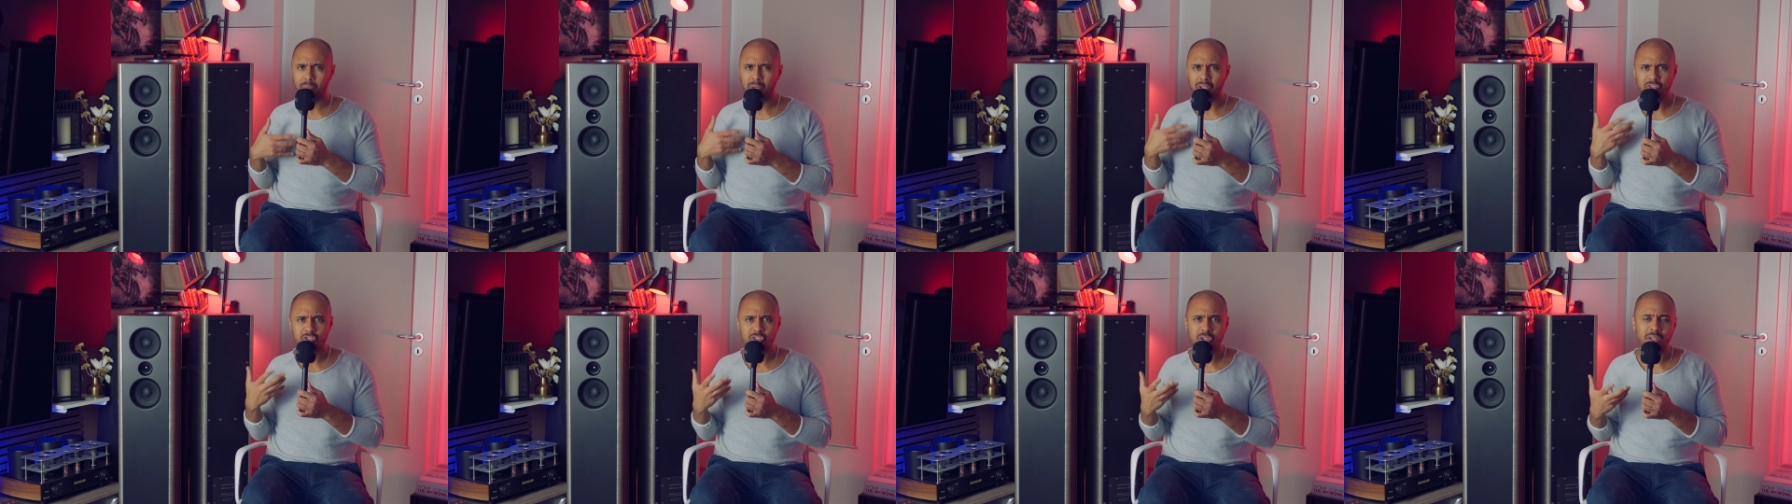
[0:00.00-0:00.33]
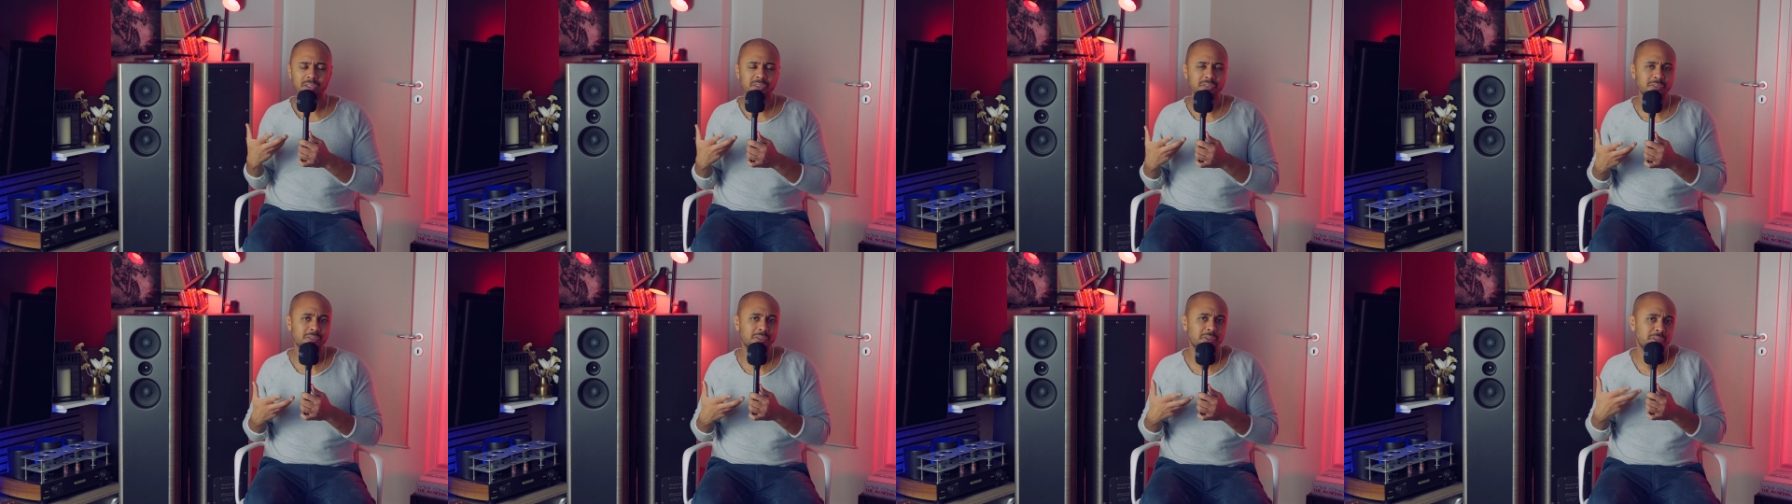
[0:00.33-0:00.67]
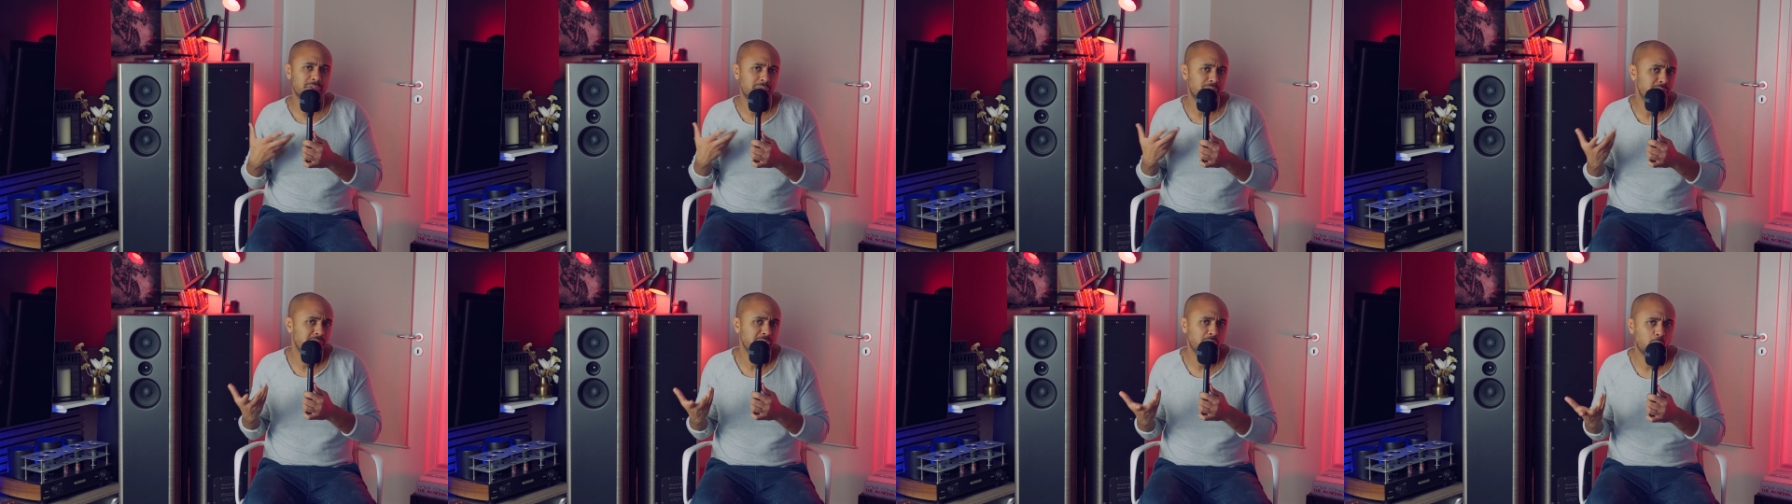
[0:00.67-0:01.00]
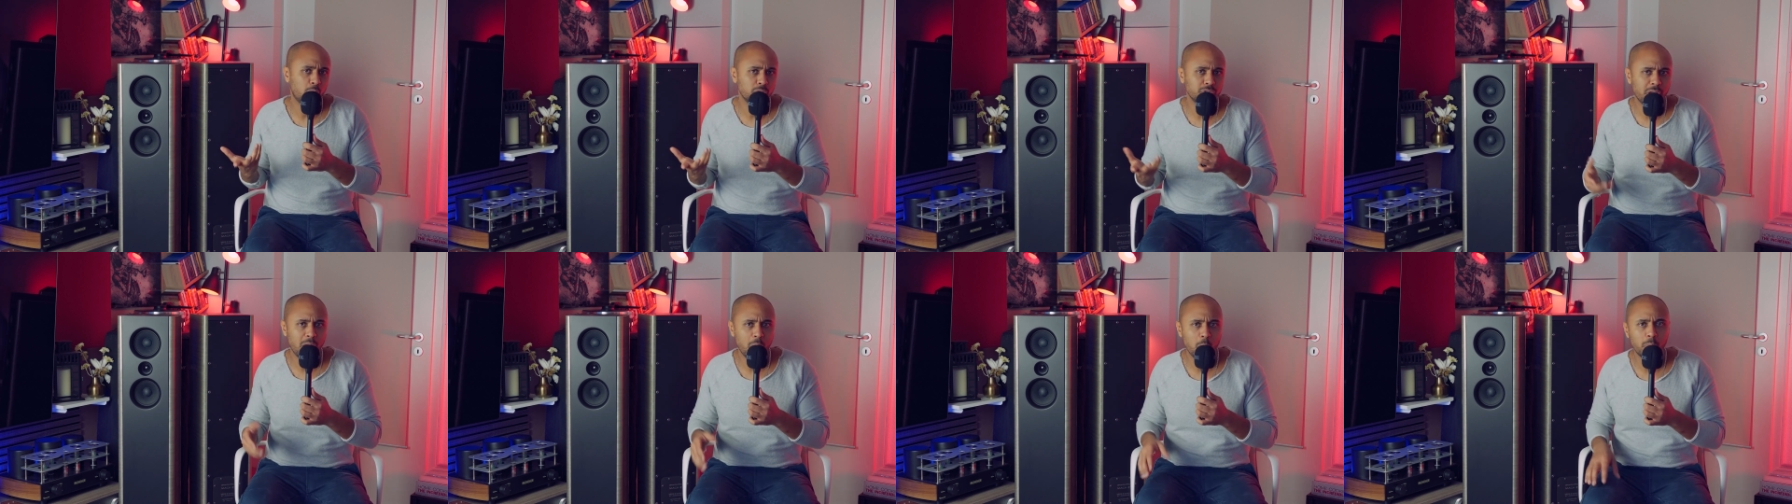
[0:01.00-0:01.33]
but just
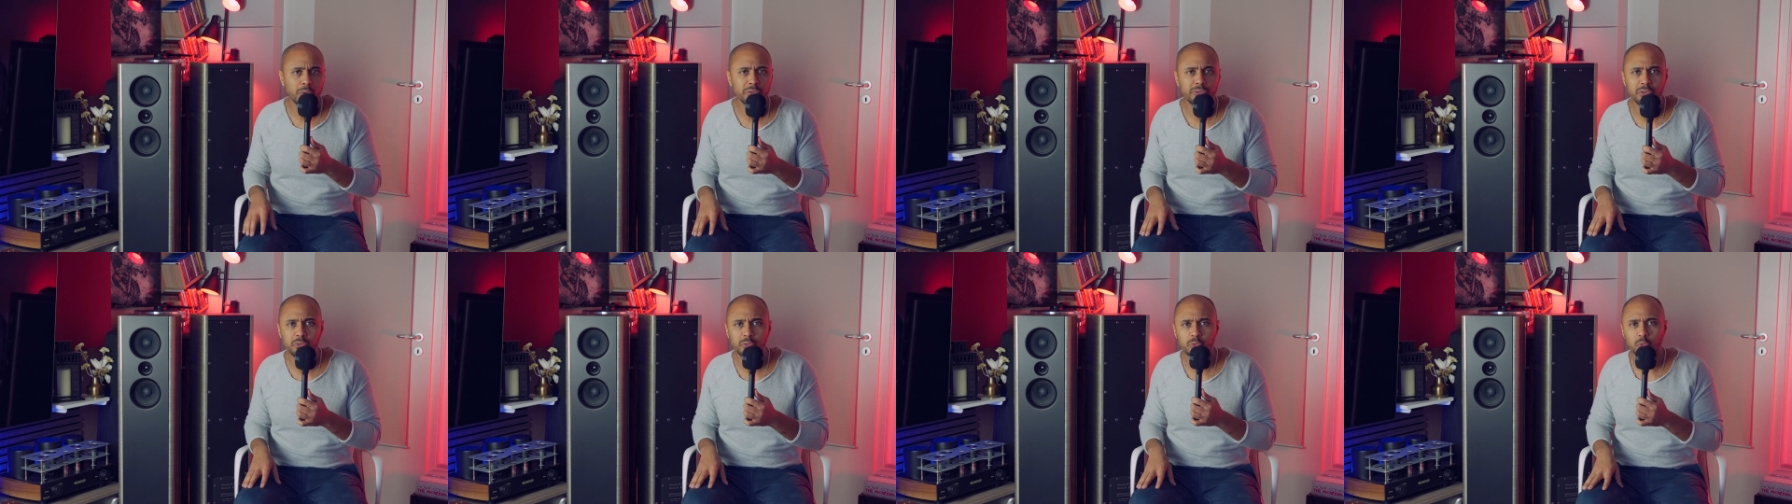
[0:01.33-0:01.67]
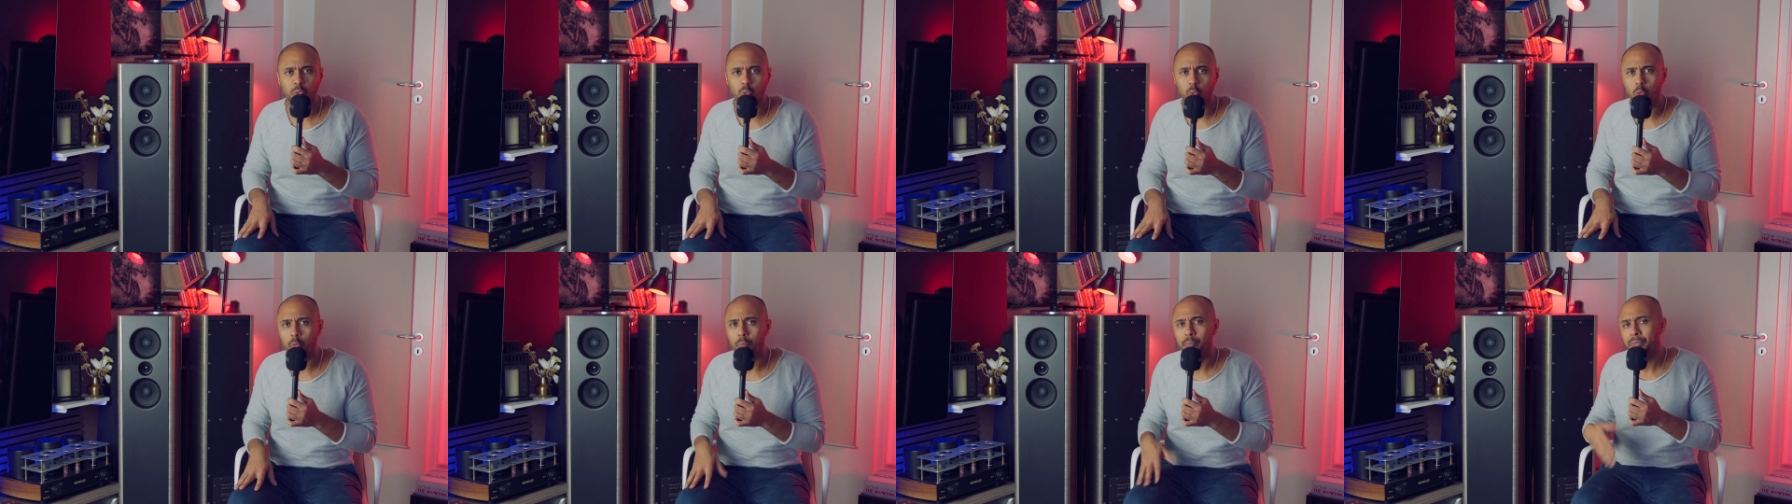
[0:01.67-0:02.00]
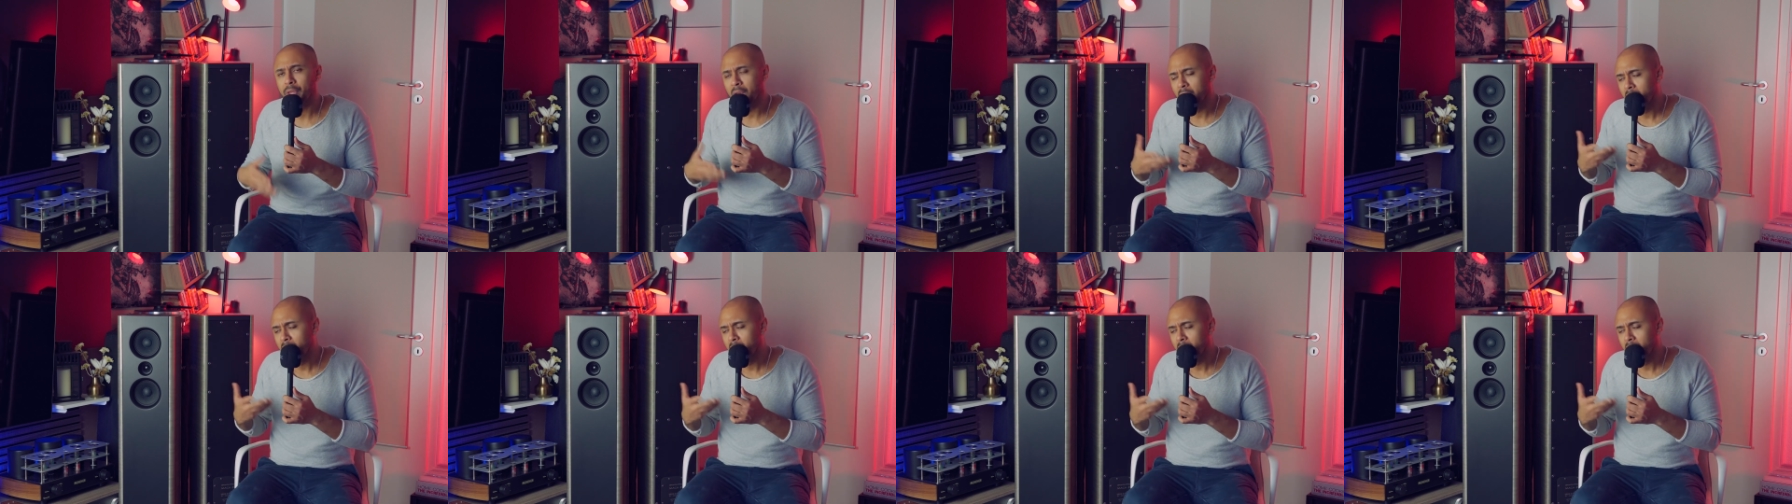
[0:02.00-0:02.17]
because I wanted to